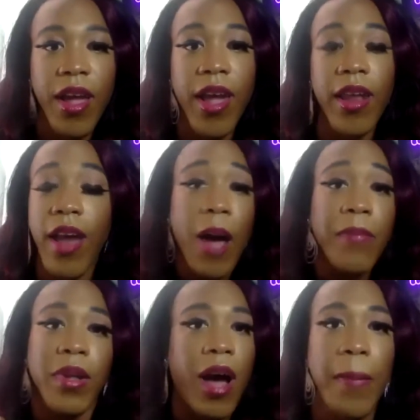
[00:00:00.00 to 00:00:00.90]
And I'm
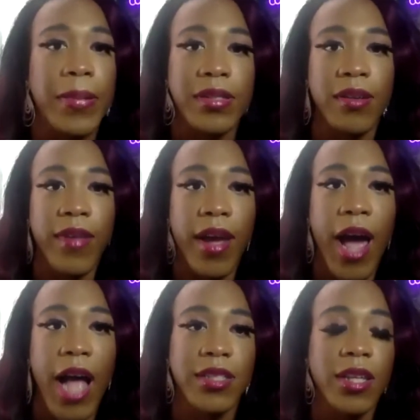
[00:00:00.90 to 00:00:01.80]
the opposite of that.
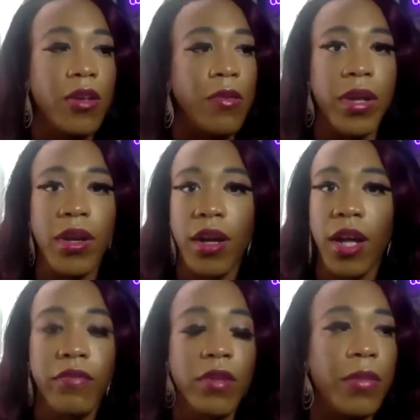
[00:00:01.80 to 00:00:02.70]
I see you being
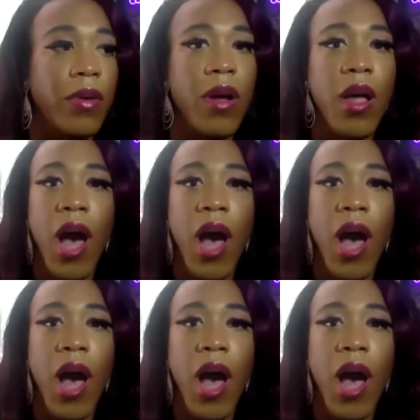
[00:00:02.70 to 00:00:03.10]
uncomfortable.